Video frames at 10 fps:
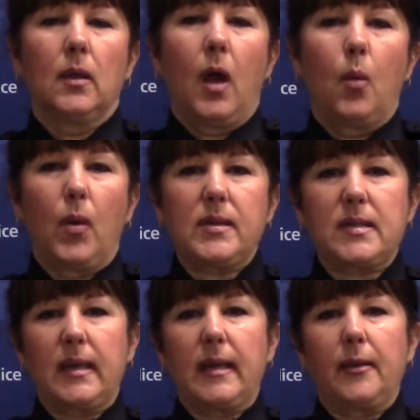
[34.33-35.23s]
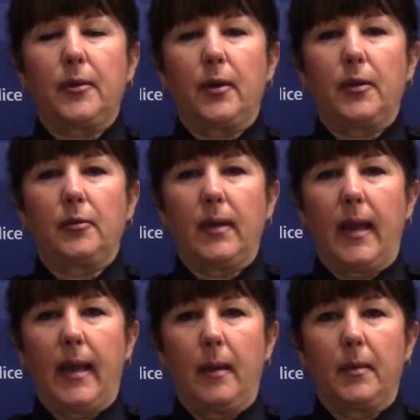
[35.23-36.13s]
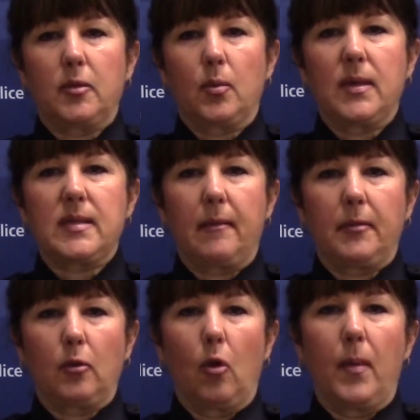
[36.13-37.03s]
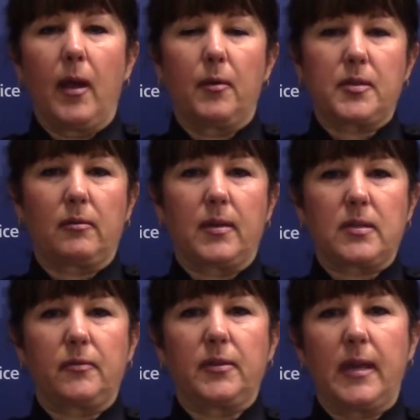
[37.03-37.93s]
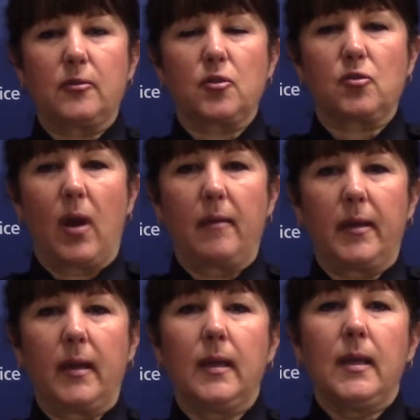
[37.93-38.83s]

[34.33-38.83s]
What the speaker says: On Wednesday at 8:33 a.m., a 27-year-old male was arrested for dangerous driving